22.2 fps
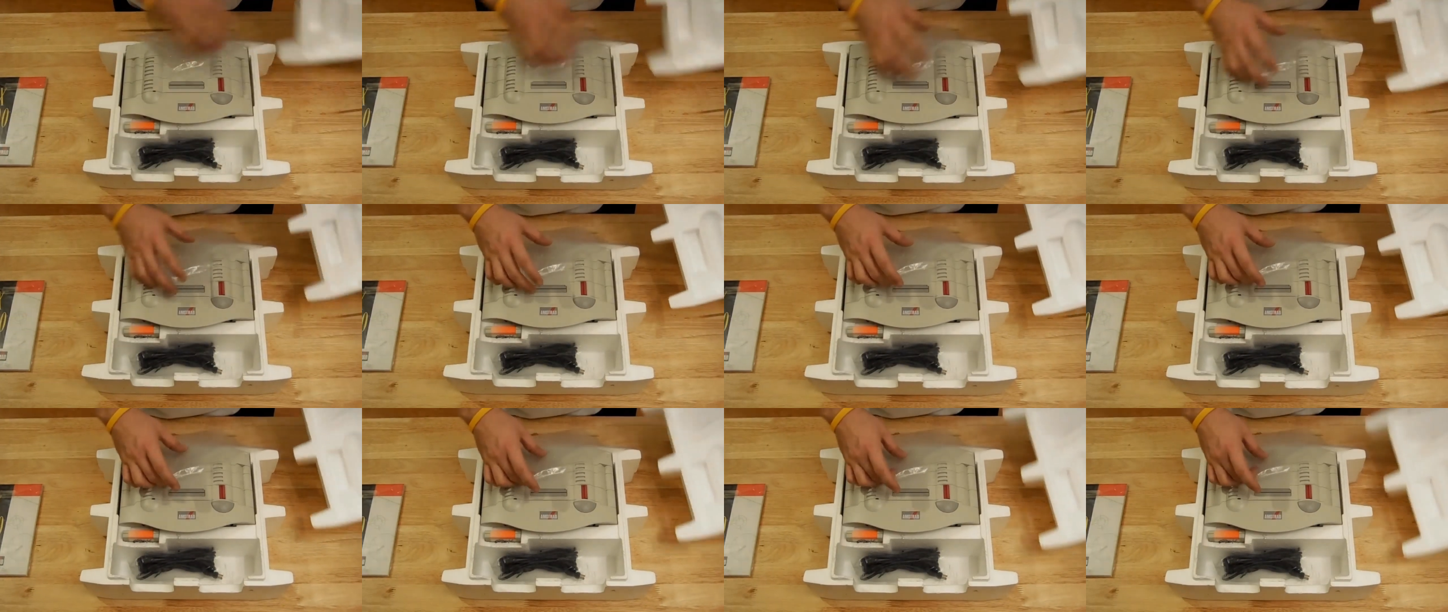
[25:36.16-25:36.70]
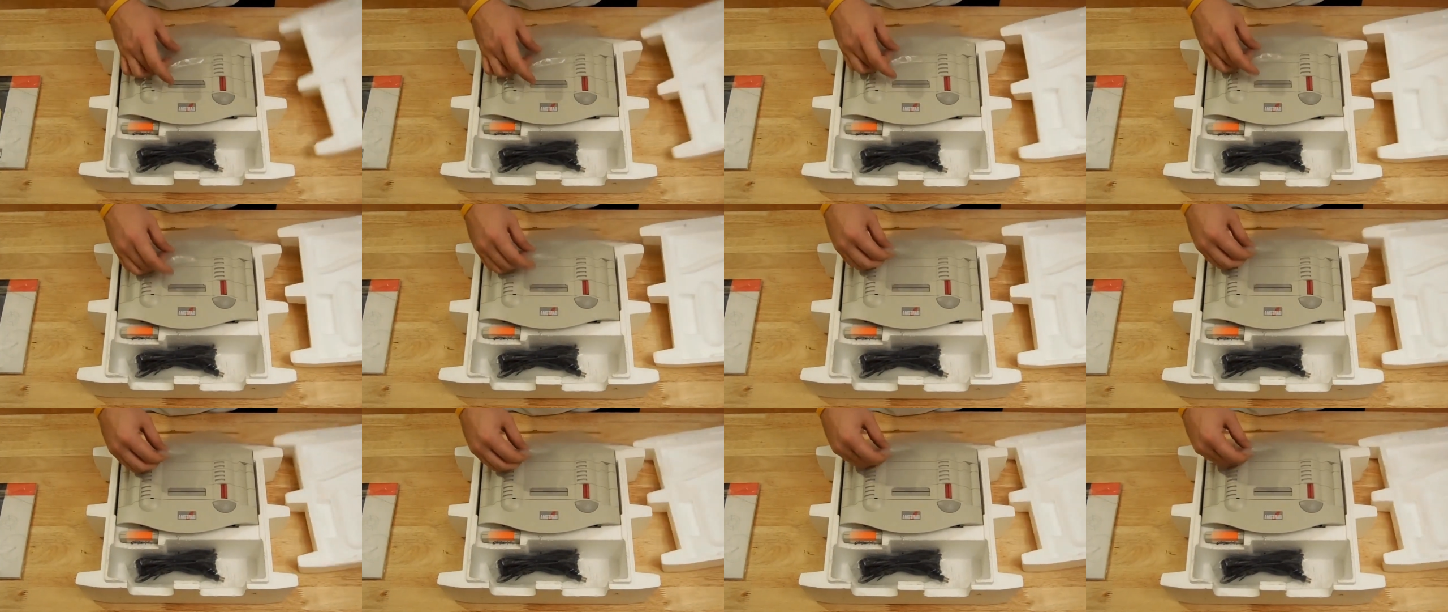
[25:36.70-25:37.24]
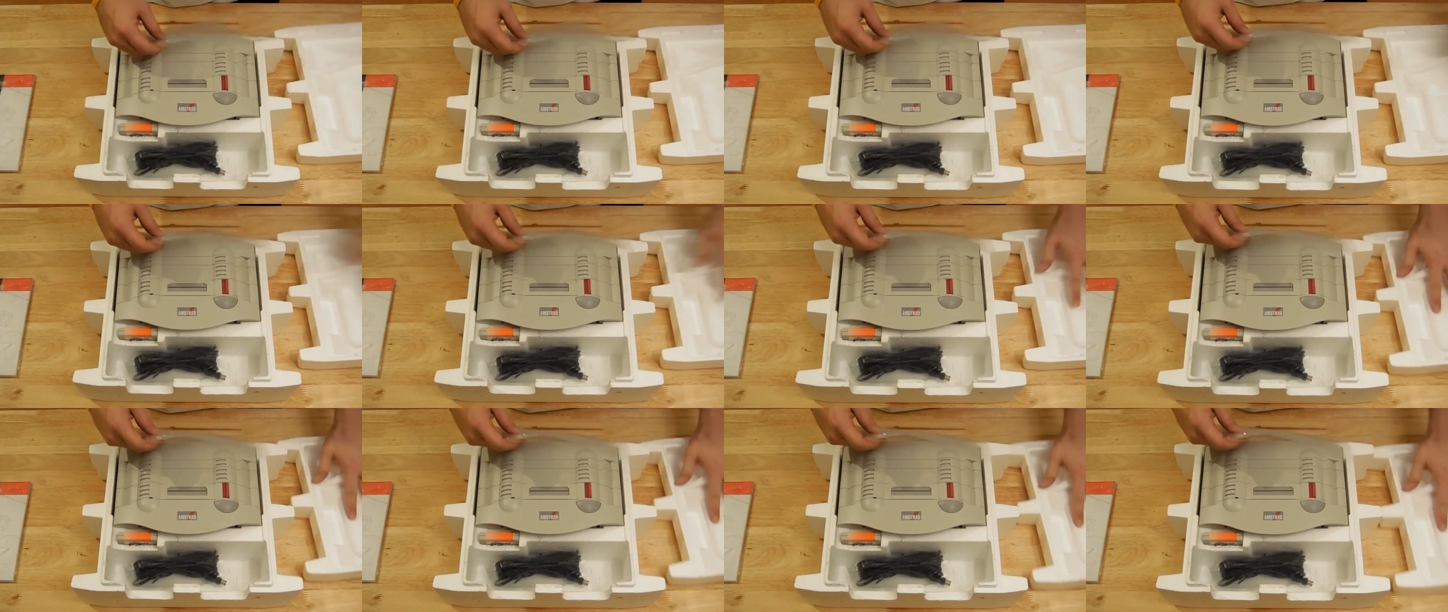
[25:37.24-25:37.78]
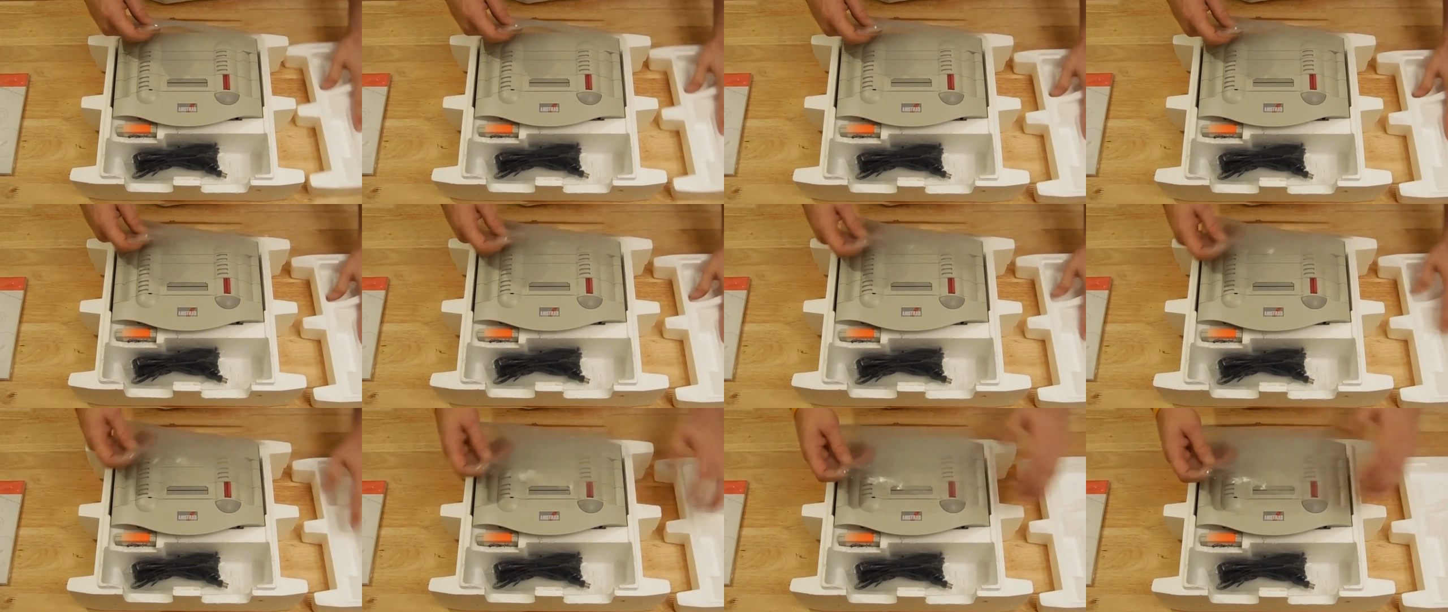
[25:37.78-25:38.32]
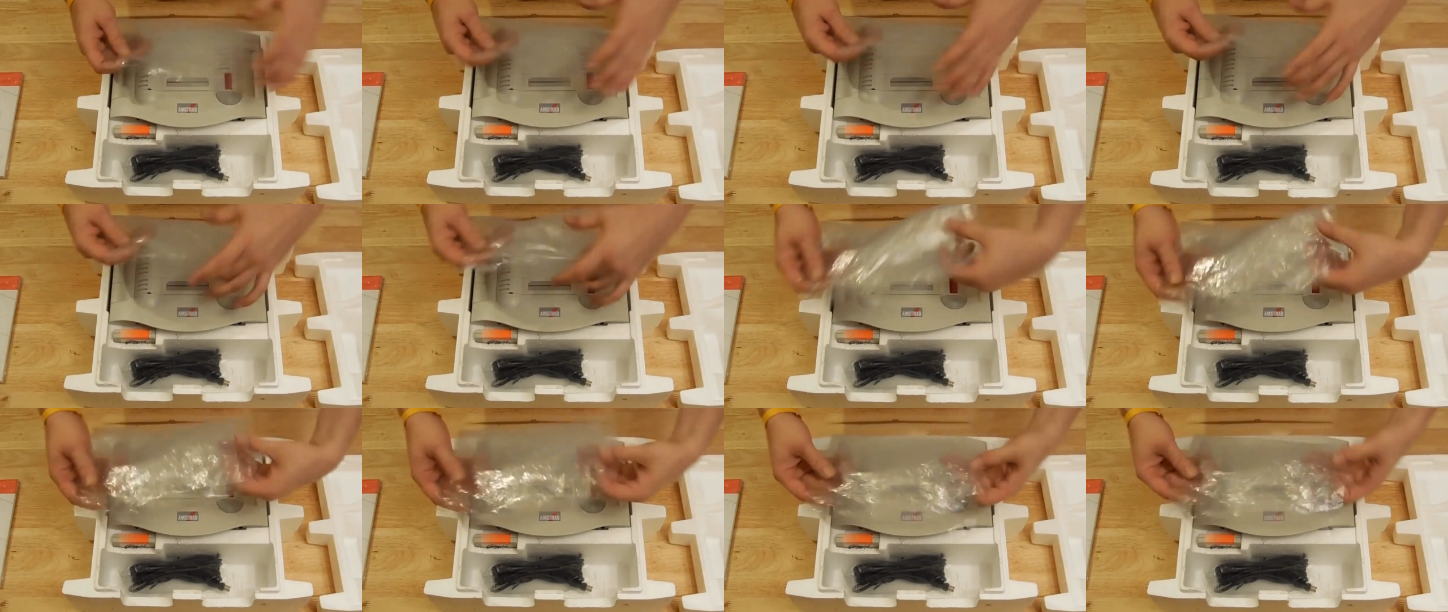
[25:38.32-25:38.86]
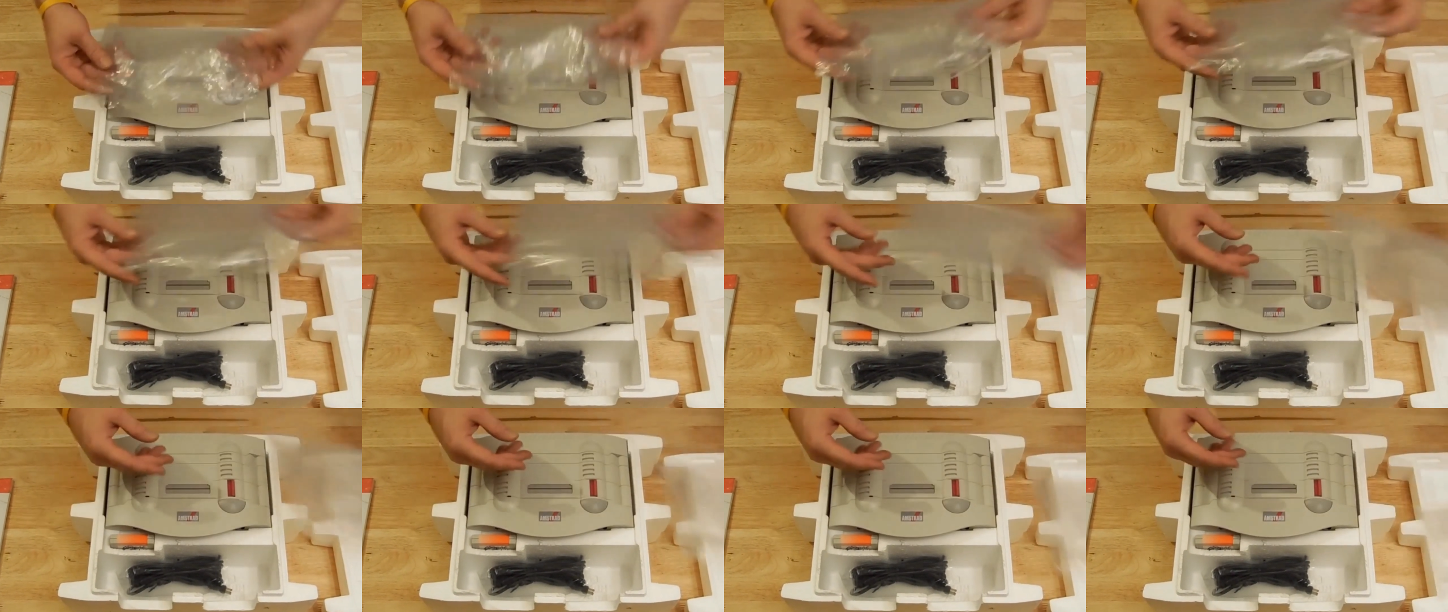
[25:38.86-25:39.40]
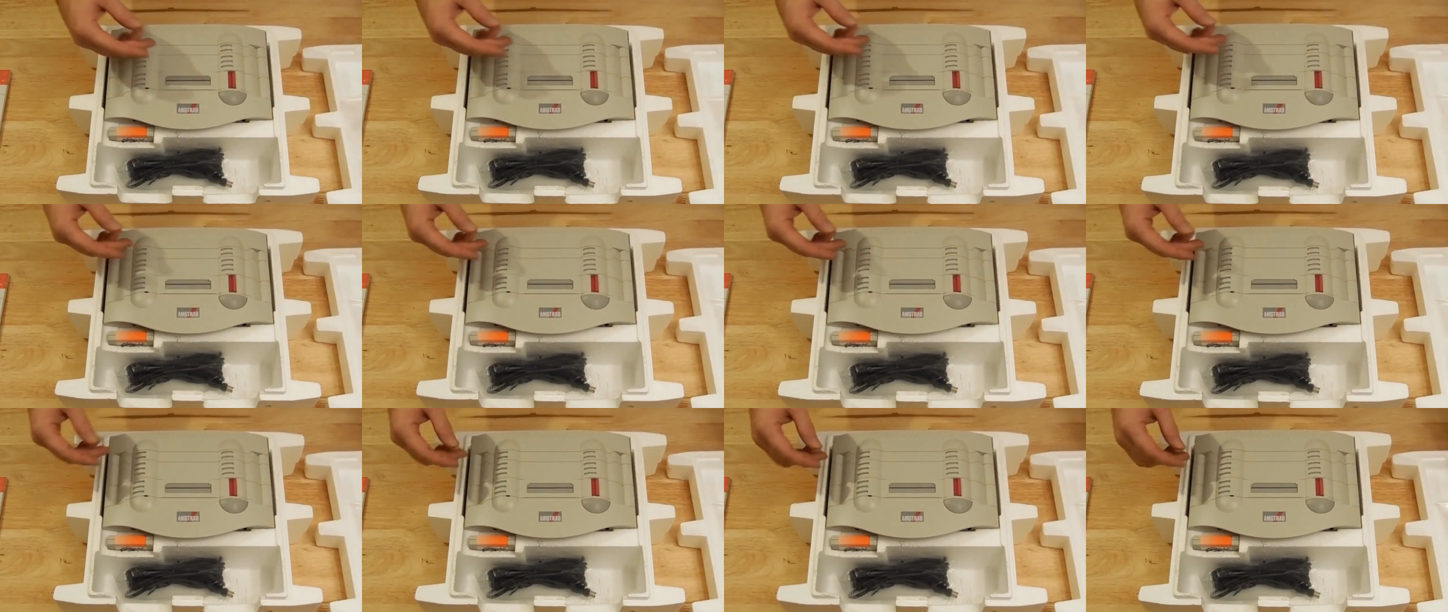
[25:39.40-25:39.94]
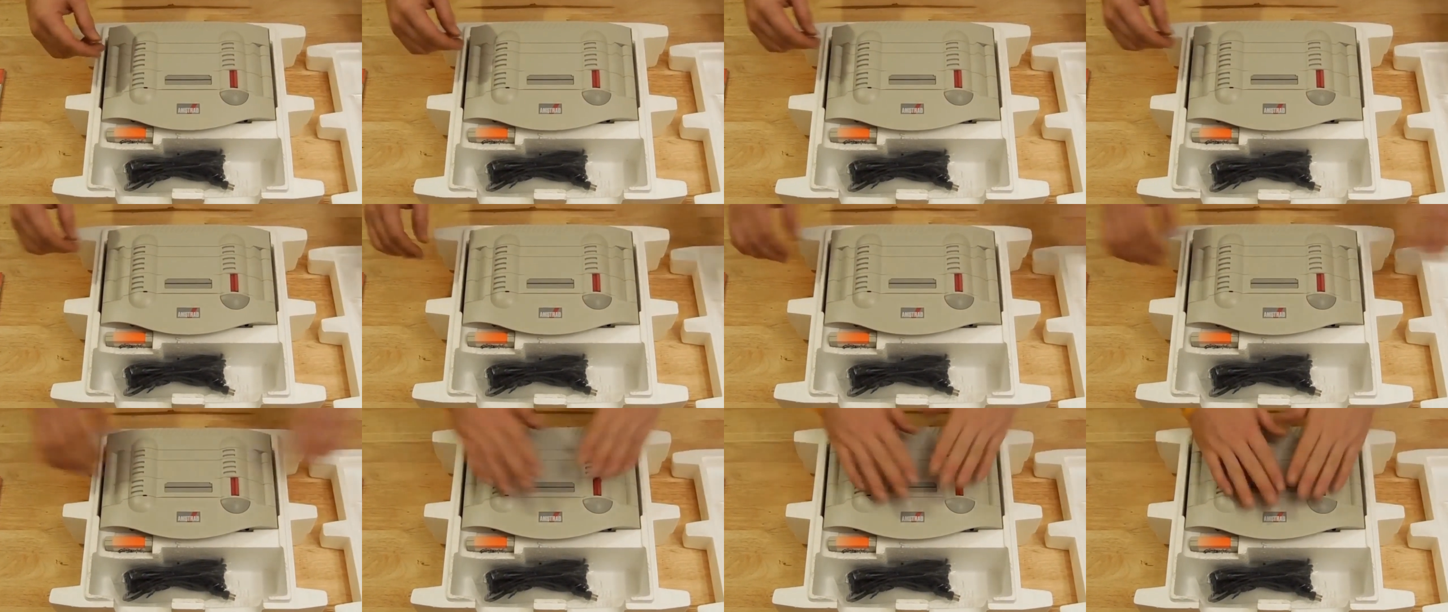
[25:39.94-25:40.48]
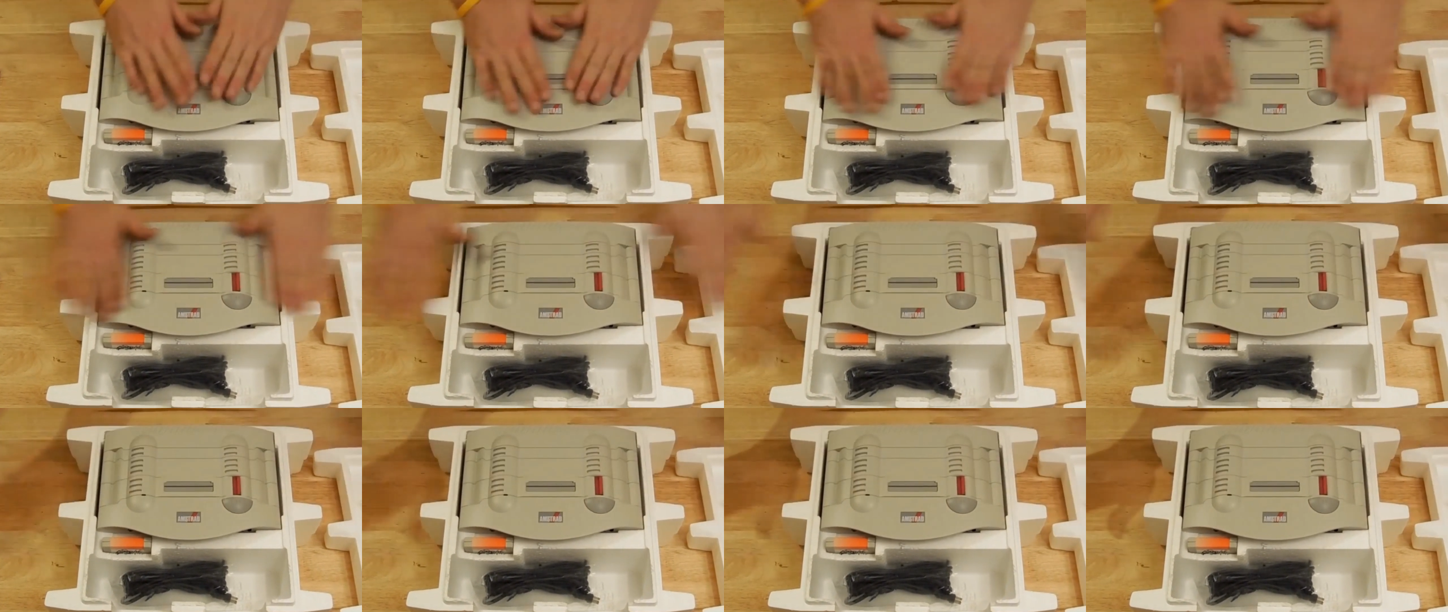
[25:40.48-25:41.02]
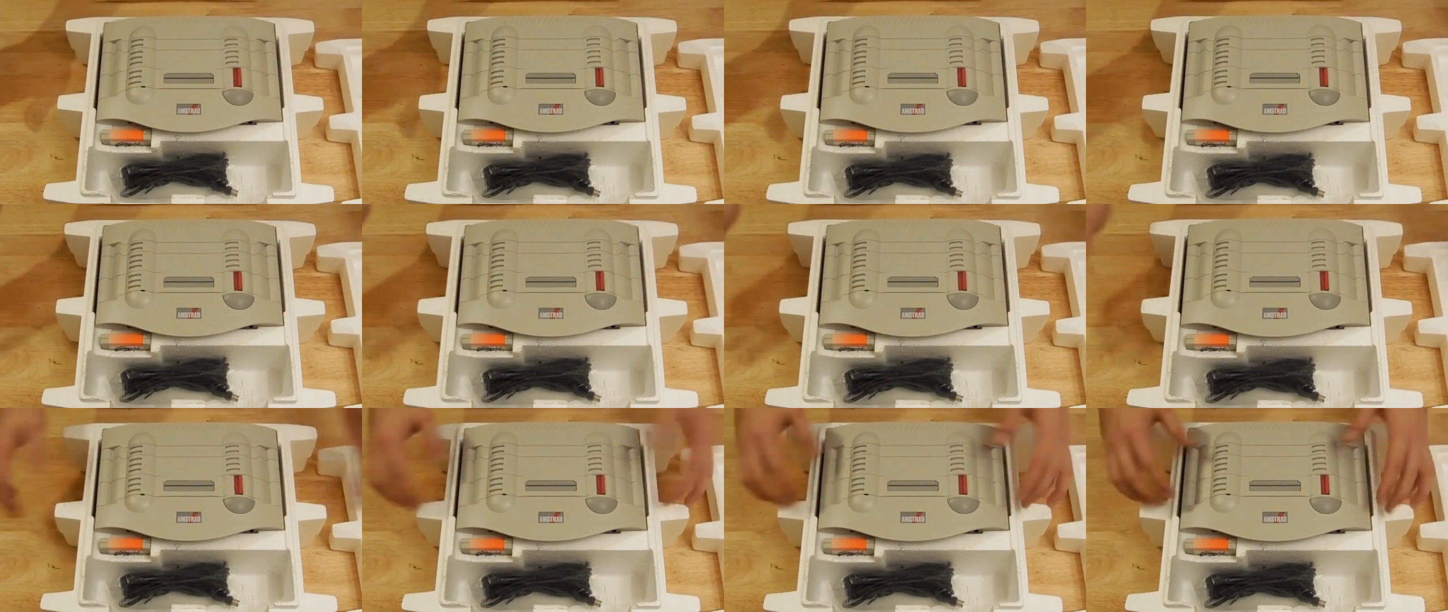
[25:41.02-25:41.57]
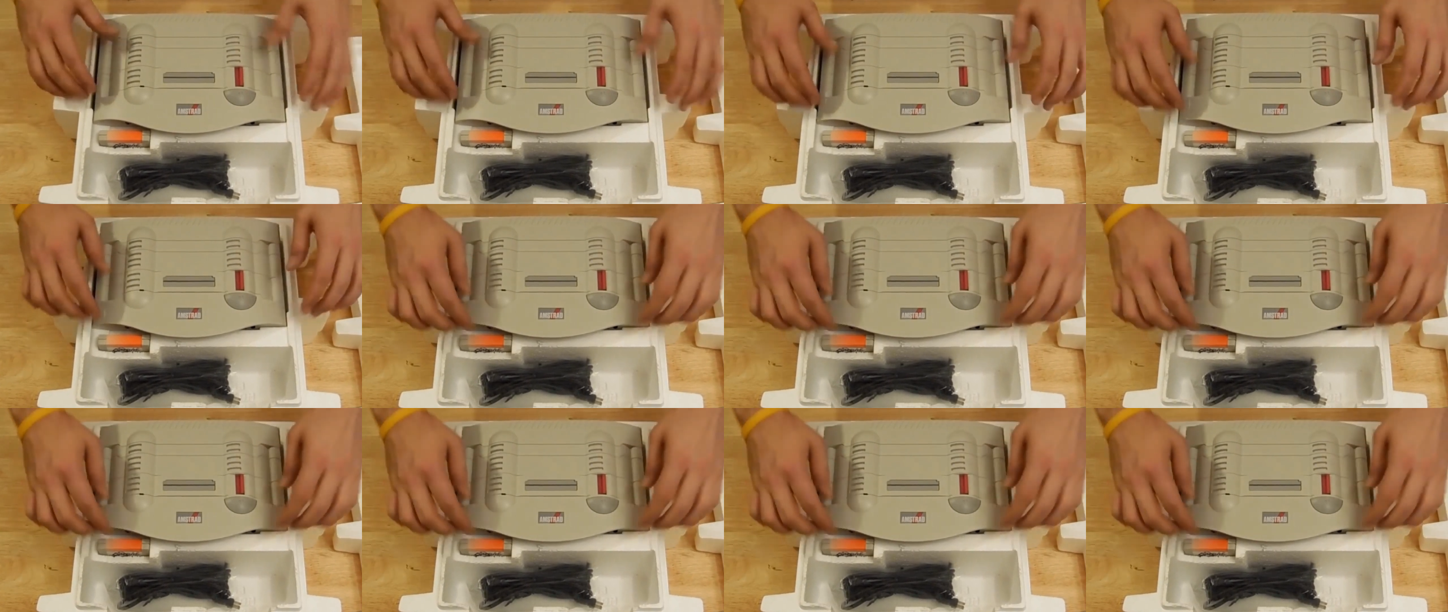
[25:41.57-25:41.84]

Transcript: No face is visible, so there are no lips to read.